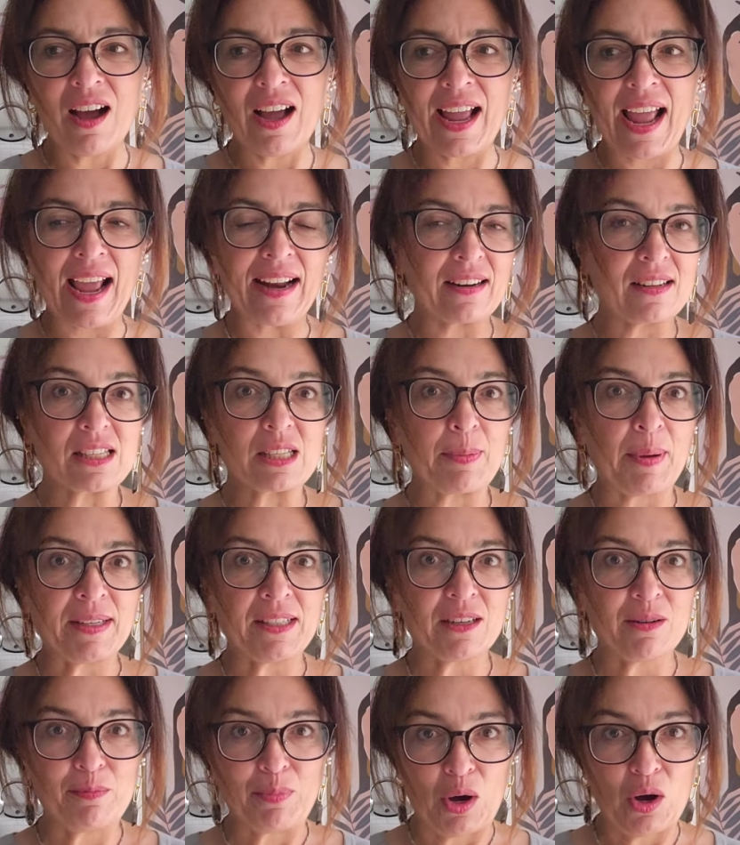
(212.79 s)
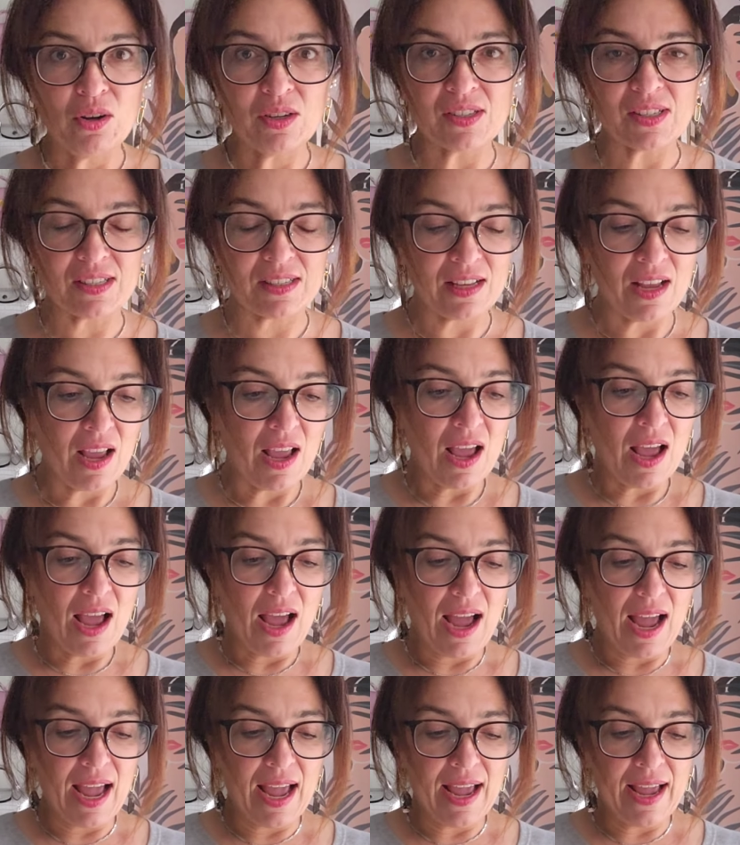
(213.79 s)
I had expected a box,
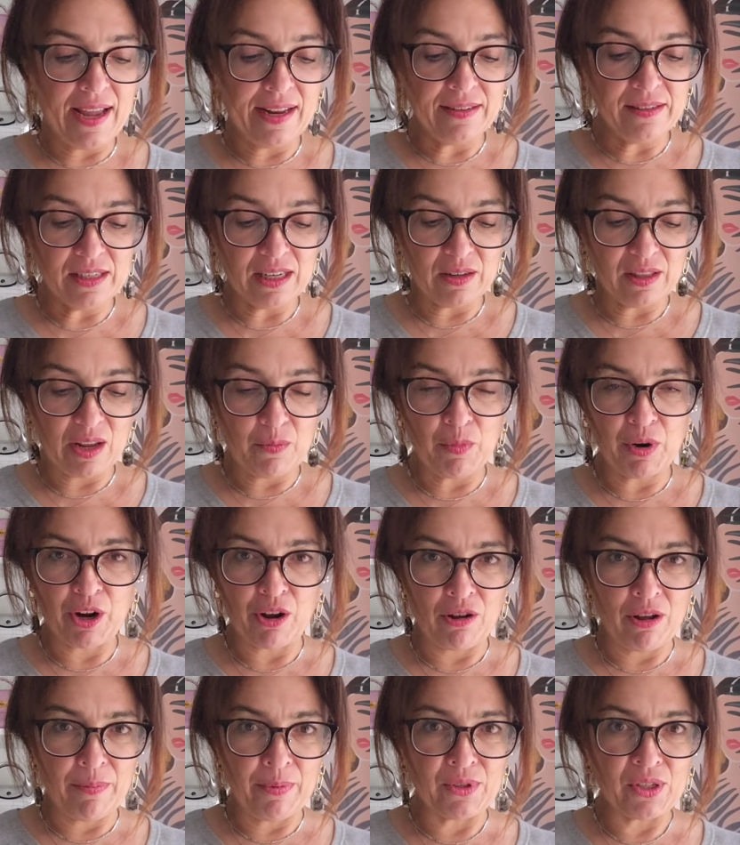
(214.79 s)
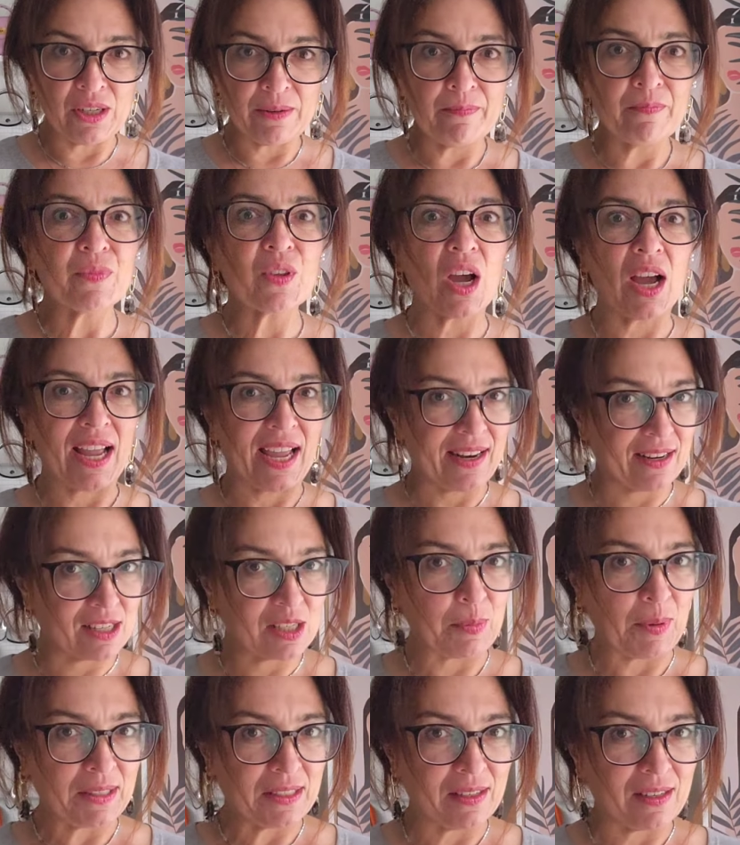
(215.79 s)
and then when I opened it, I had
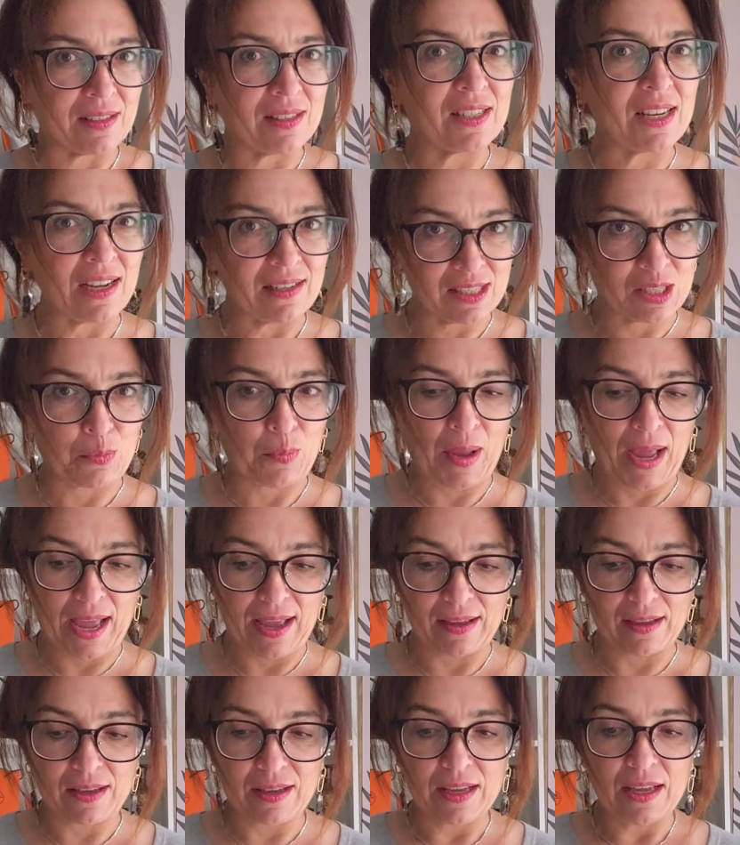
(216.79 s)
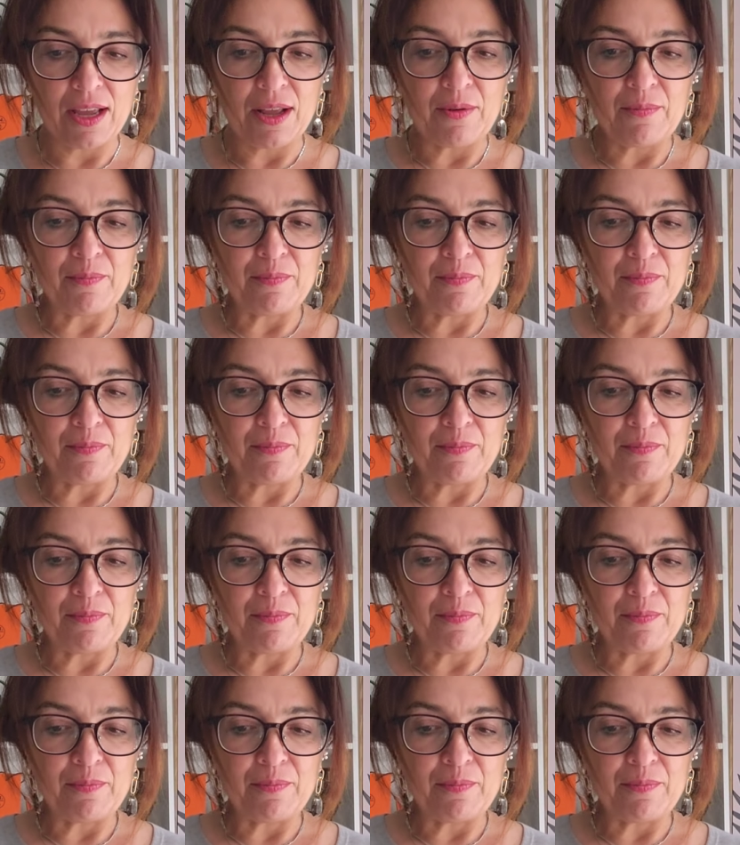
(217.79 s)
expected a dust bag.